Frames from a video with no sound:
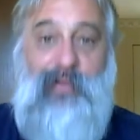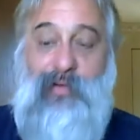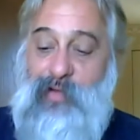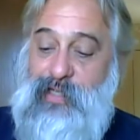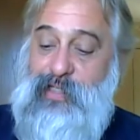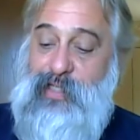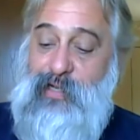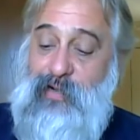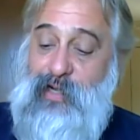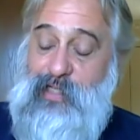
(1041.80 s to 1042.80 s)
Honest to
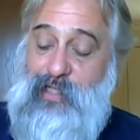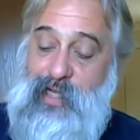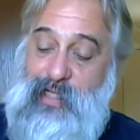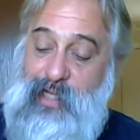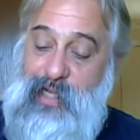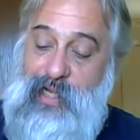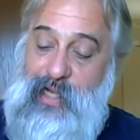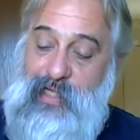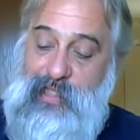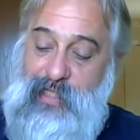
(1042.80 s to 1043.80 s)
God, it's
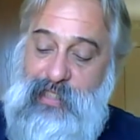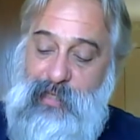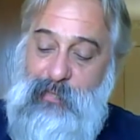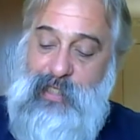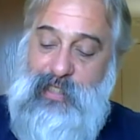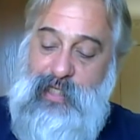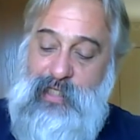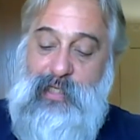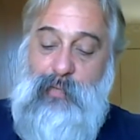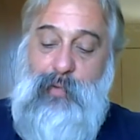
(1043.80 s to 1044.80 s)
like somebody
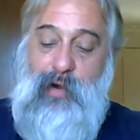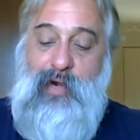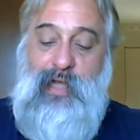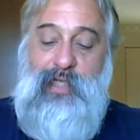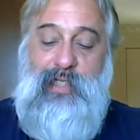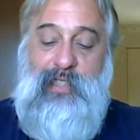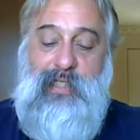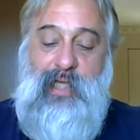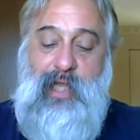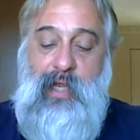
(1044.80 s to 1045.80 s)
sits up there and they just
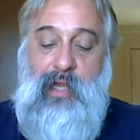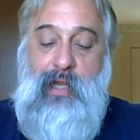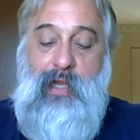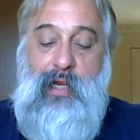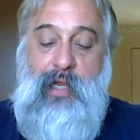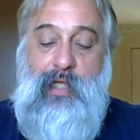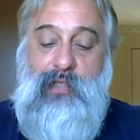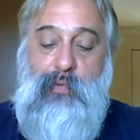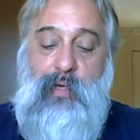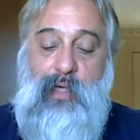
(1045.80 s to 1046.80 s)
say,
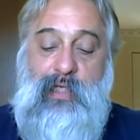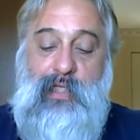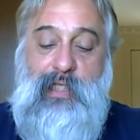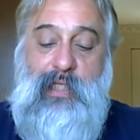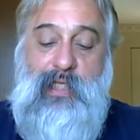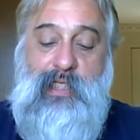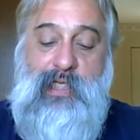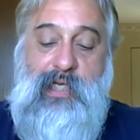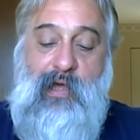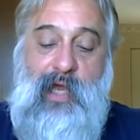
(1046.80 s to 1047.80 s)
let's release this
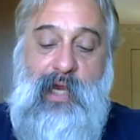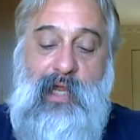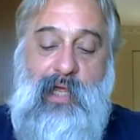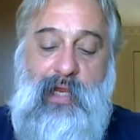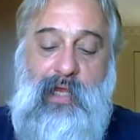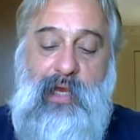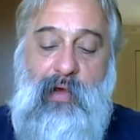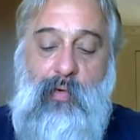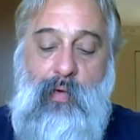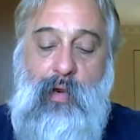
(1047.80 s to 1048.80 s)
nut, you
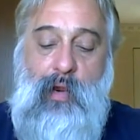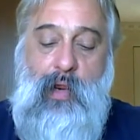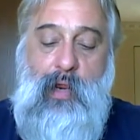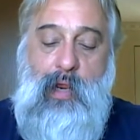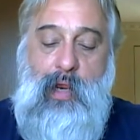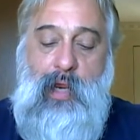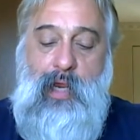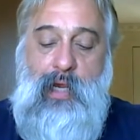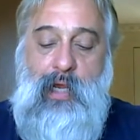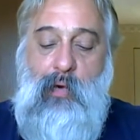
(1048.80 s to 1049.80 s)
know.
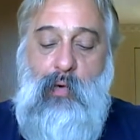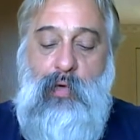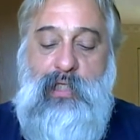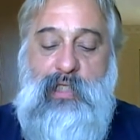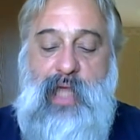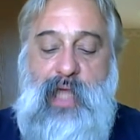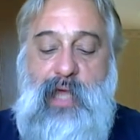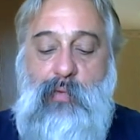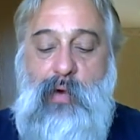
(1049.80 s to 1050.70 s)
And of course he's dead.